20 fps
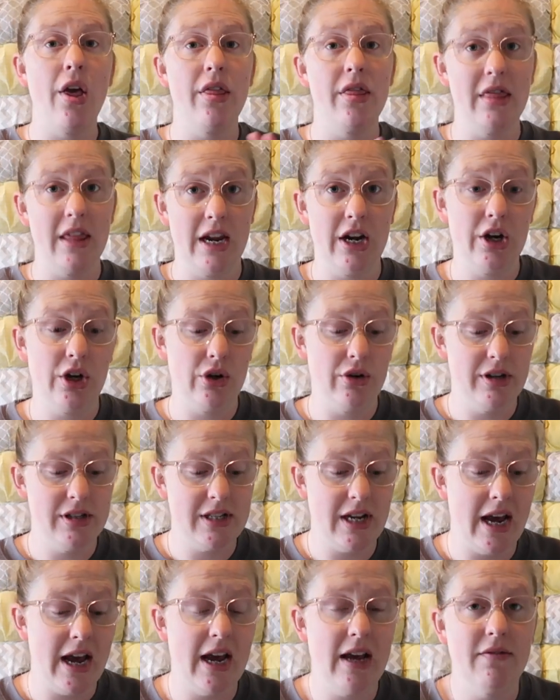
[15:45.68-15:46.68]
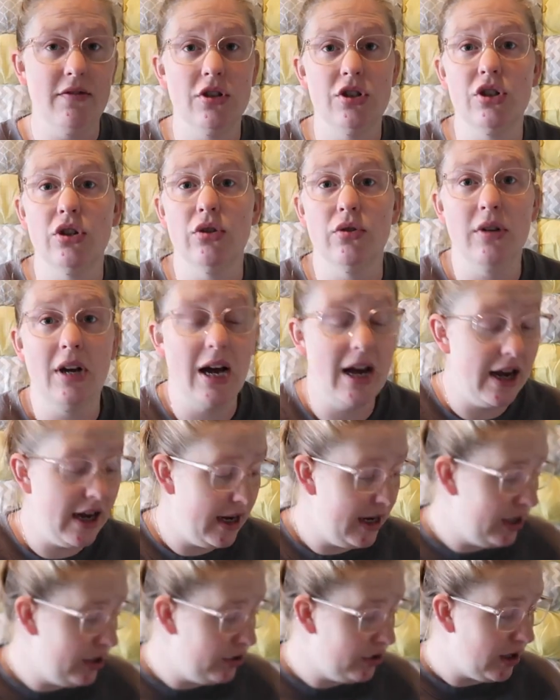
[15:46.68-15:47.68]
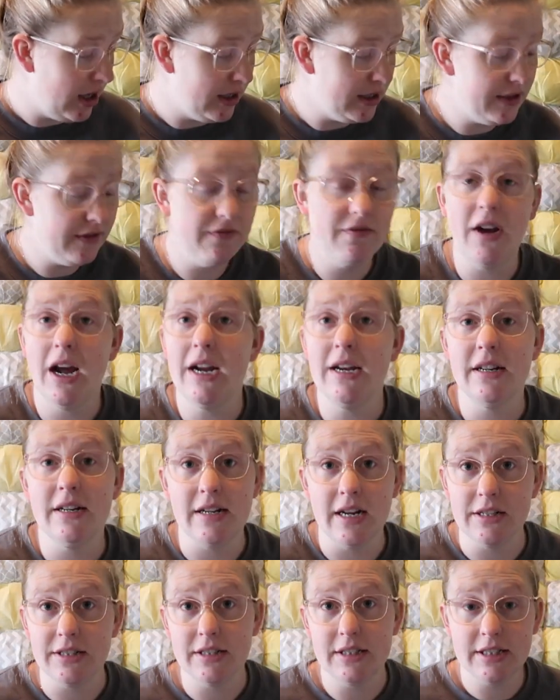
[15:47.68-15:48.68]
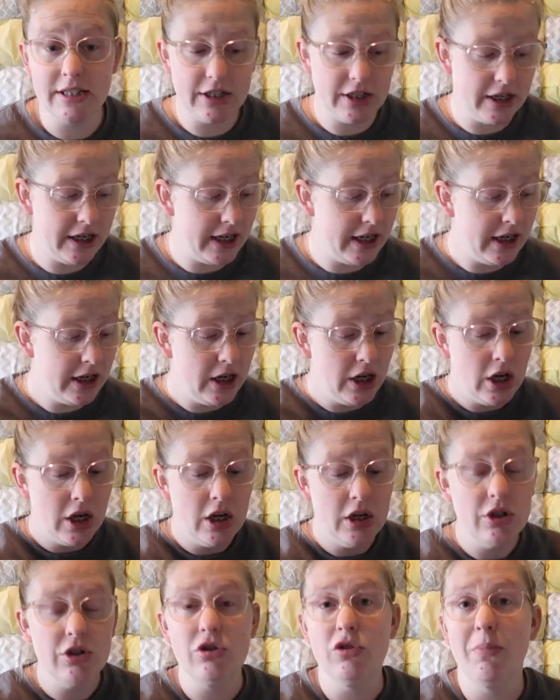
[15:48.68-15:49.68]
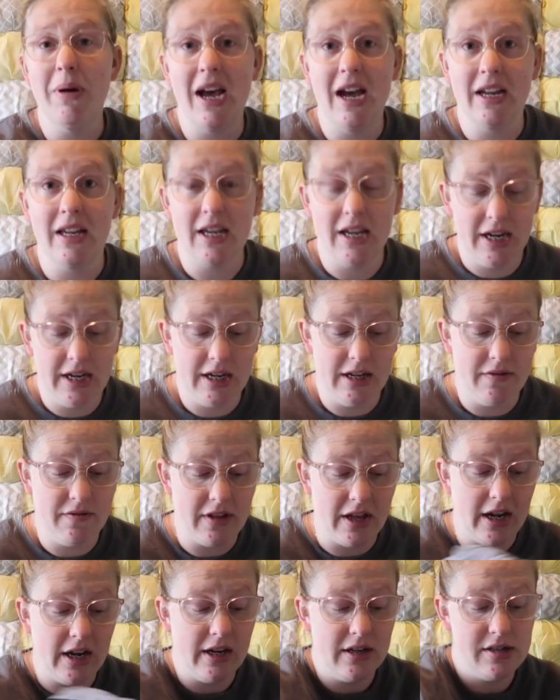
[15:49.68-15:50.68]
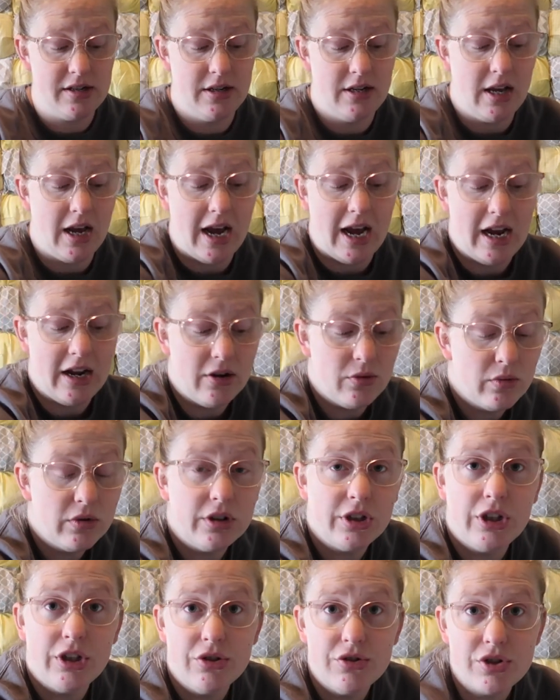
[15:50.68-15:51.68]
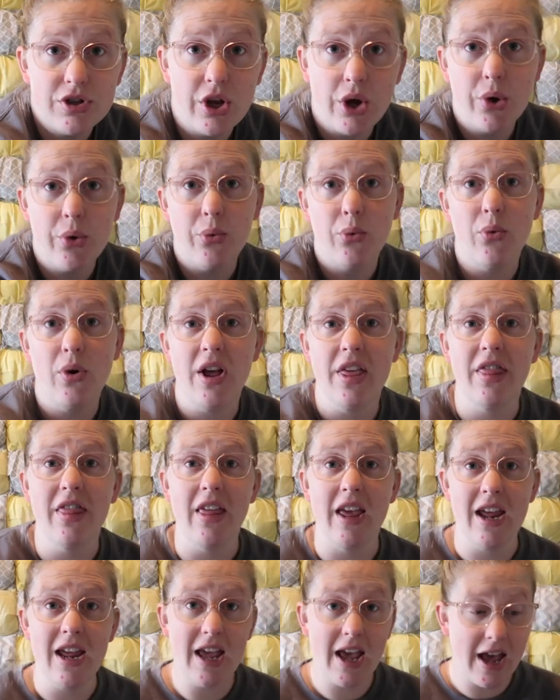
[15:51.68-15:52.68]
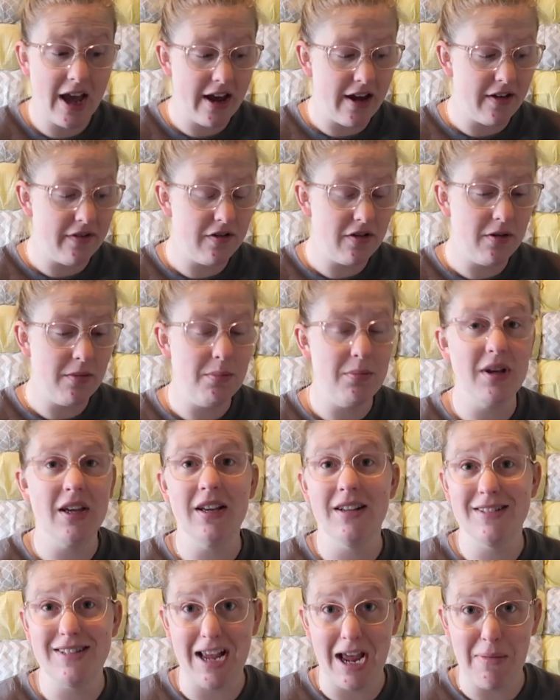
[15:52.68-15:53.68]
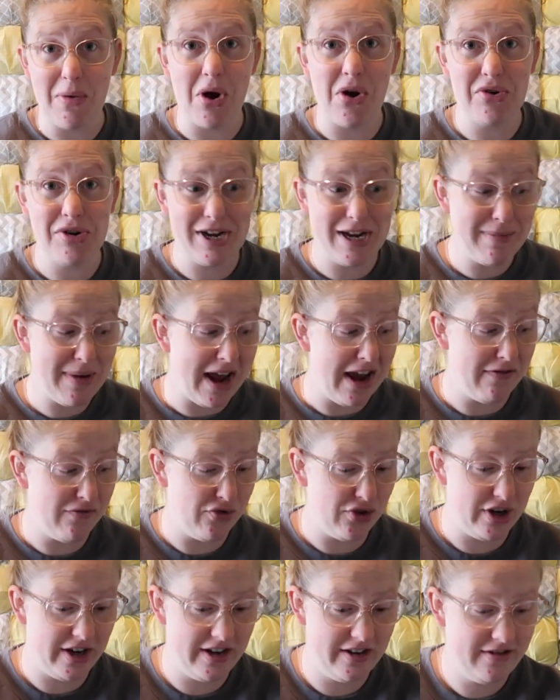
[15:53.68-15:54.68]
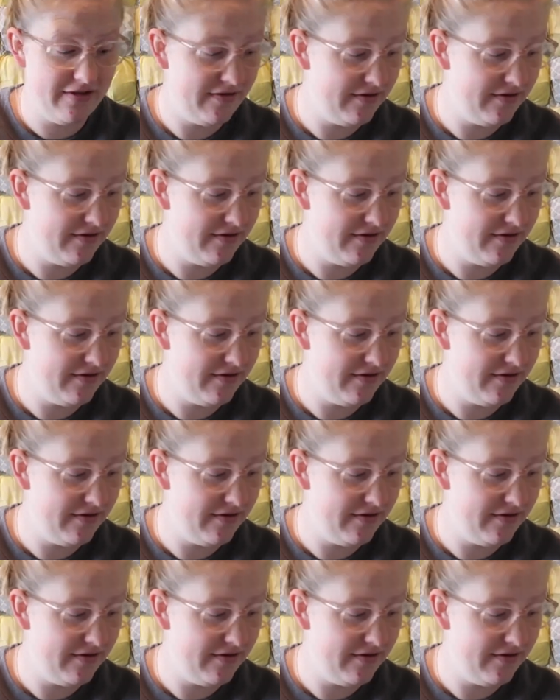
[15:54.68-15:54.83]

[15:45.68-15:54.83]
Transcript: they are going to have. So I do not find it necessary to pack any of that. I will use what they have because I'm already paying for it.